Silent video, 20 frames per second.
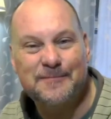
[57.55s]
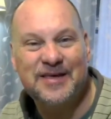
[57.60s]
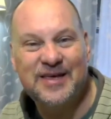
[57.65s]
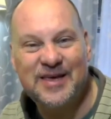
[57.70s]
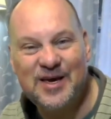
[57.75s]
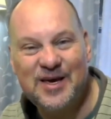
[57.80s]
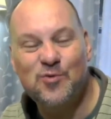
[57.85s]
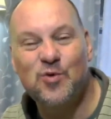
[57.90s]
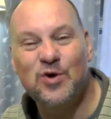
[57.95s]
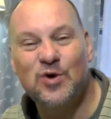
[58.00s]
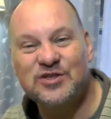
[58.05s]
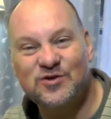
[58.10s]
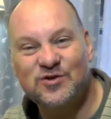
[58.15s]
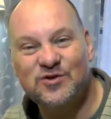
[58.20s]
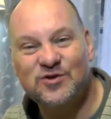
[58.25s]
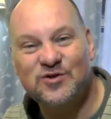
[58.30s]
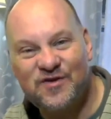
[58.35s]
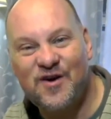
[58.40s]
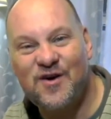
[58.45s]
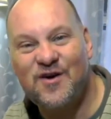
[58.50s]
He was
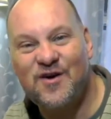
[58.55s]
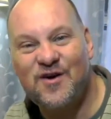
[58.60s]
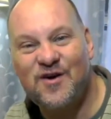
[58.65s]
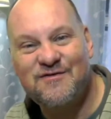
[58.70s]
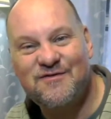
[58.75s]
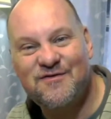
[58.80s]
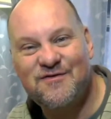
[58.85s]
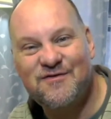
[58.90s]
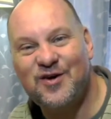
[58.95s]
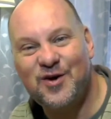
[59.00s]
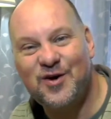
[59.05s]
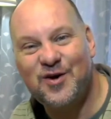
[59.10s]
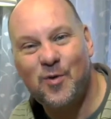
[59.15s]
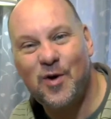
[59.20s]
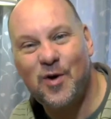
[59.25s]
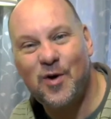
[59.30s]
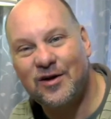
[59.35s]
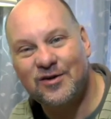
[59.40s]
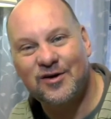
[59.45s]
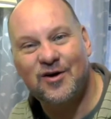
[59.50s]
very, very
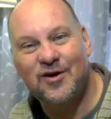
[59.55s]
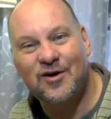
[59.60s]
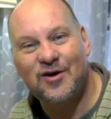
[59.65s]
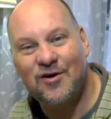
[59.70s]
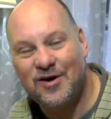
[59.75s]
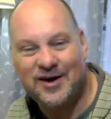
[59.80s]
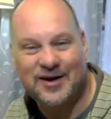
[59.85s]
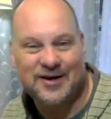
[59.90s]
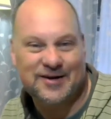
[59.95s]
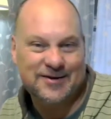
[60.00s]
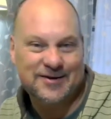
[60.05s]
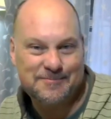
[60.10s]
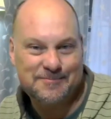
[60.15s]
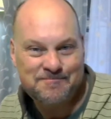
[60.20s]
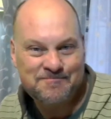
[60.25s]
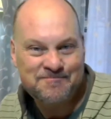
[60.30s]
well guarded.